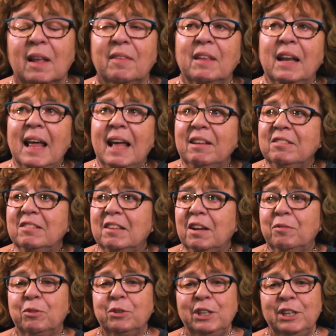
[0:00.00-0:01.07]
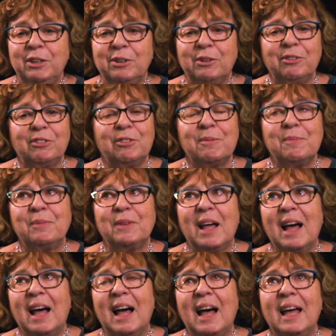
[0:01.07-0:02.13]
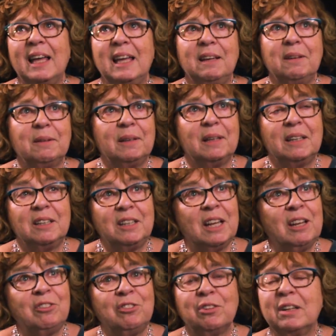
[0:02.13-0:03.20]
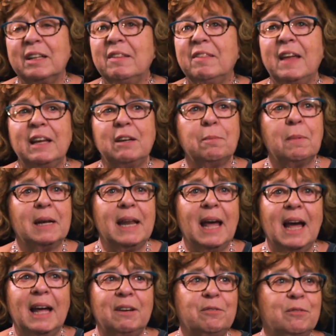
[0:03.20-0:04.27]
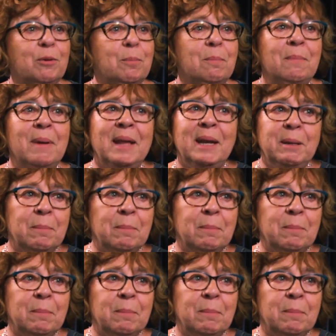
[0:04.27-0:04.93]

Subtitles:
The last several years, I intentionally thanked my dad for many